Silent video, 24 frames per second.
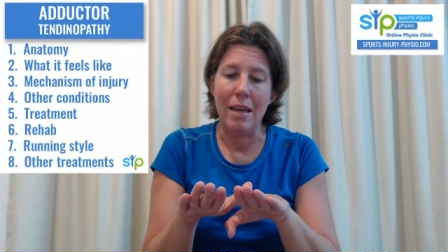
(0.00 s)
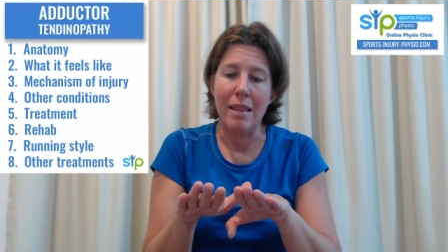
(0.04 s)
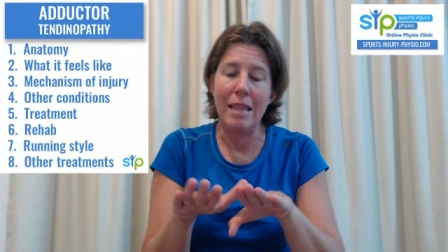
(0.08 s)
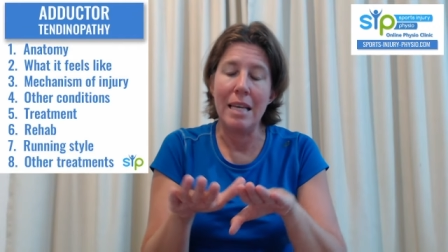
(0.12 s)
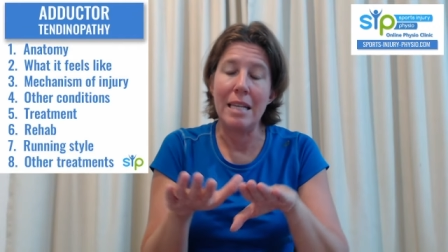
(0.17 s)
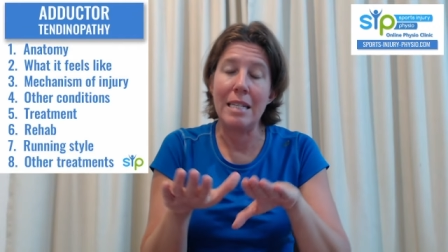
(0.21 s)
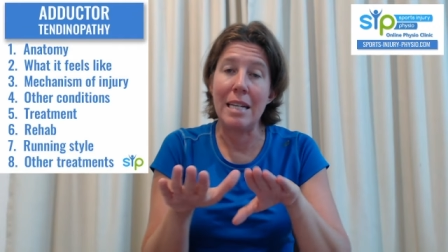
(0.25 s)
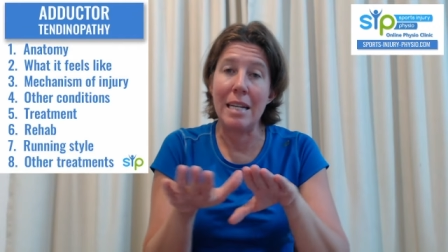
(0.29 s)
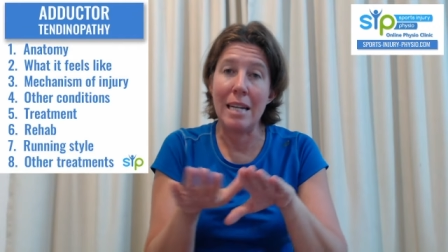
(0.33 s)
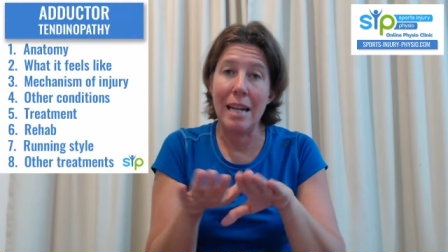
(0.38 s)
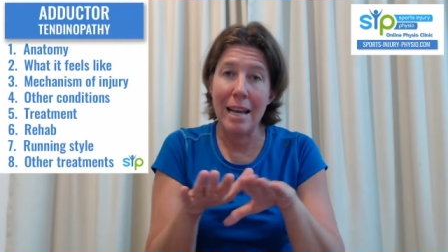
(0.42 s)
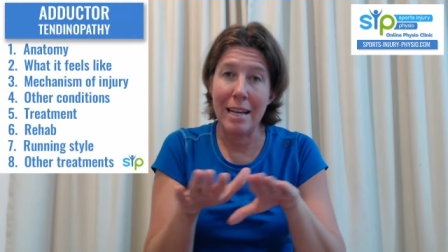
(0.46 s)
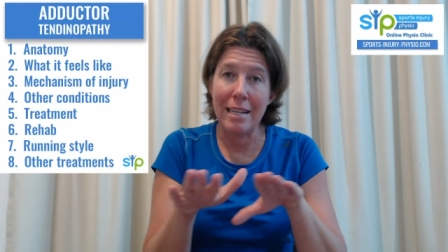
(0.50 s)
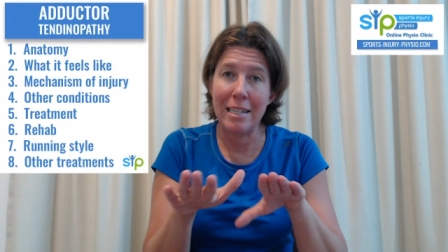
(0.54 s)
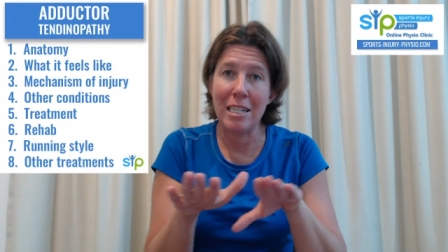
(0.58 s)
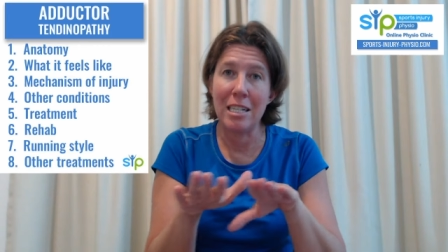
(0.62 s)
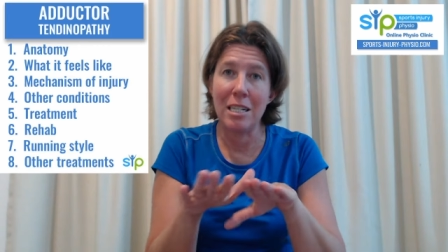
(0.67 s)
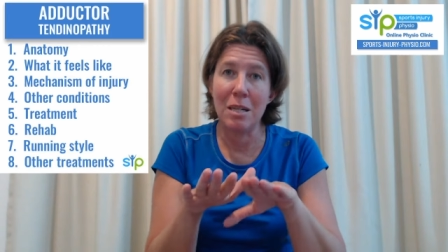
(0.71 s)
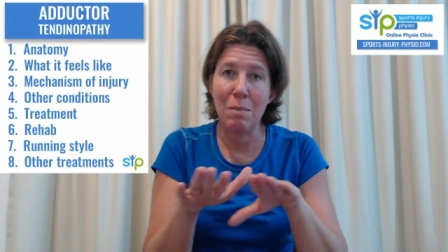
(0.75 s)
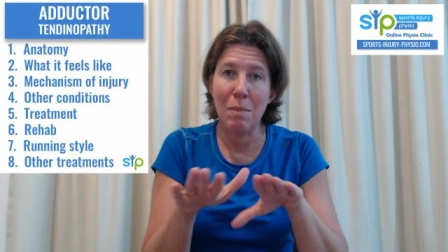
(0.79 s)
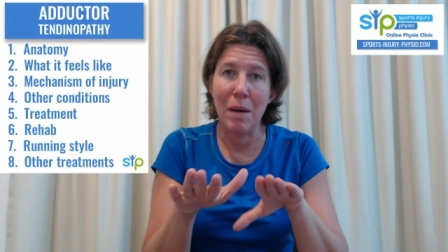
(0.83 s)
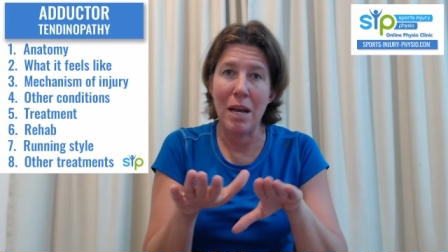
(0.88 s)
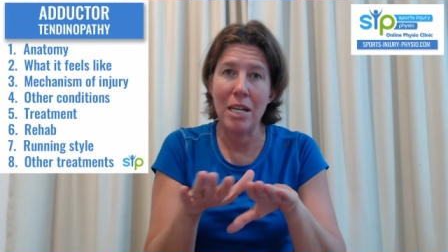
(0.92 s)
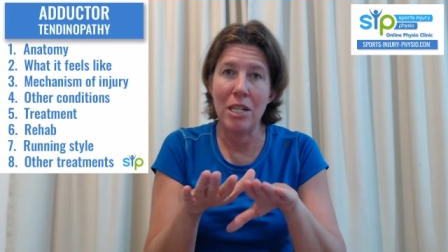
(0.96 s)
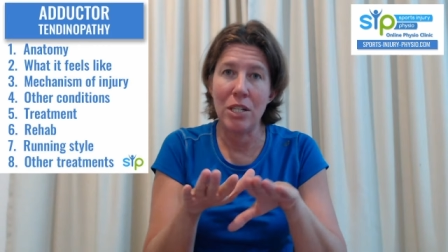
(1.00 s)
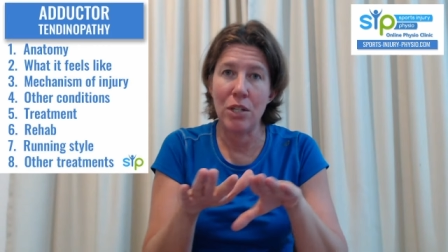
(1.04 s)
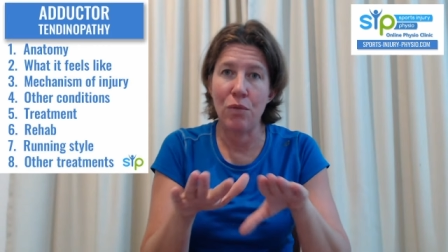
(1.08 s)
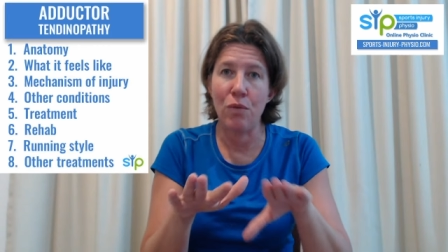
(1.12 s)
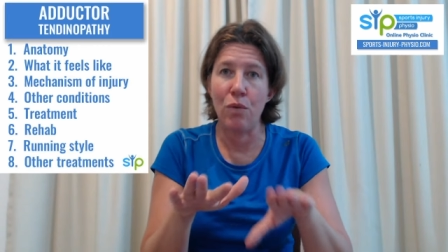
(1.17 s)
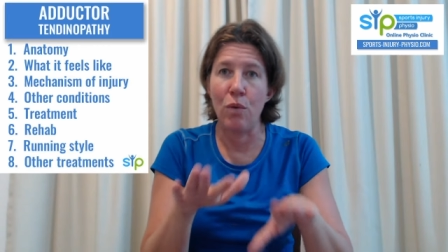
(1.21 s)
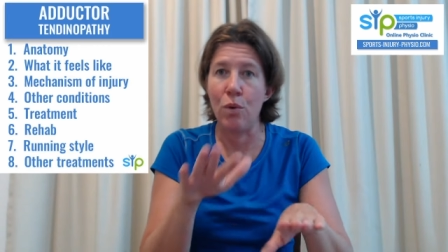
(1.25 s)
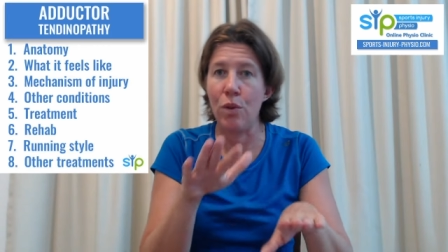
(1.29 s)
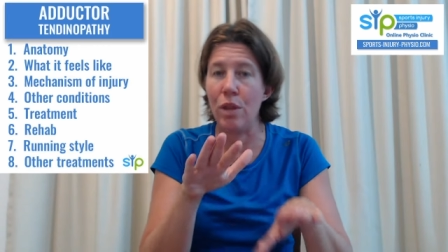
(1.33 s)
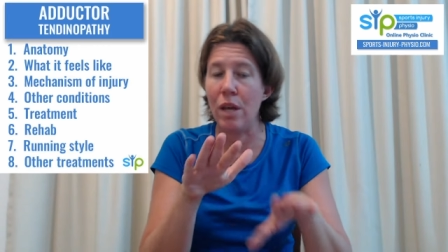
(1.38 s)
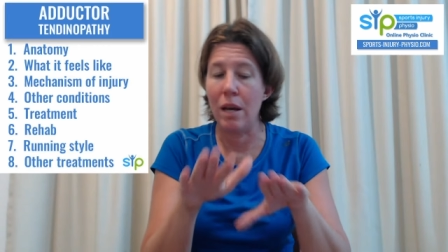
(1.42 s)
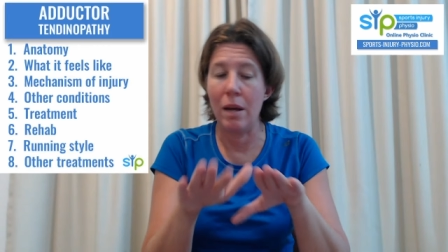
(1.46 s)
there's less space
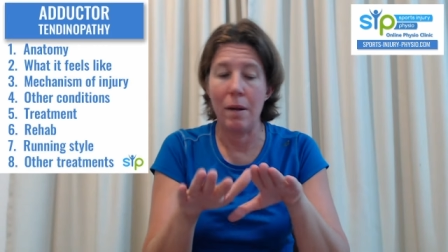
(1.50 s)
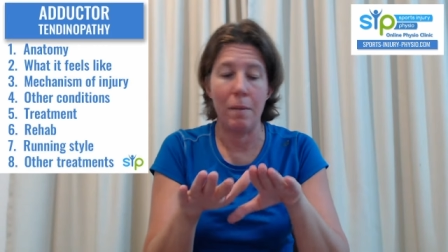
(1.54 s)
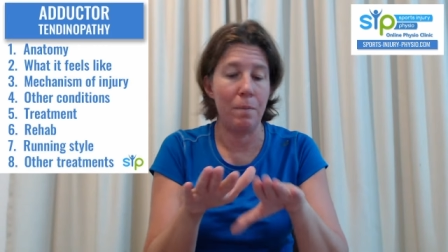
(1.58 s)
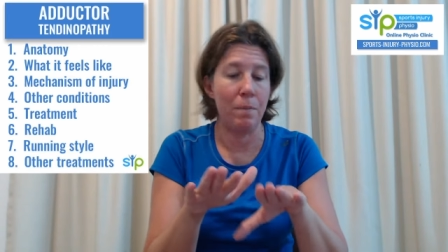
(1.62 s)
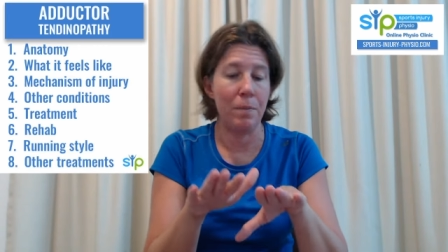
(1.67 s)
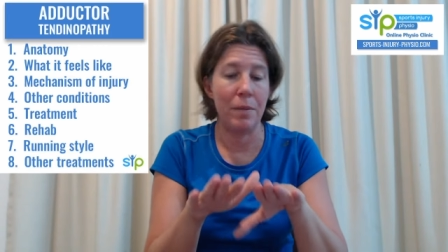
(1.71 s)
for the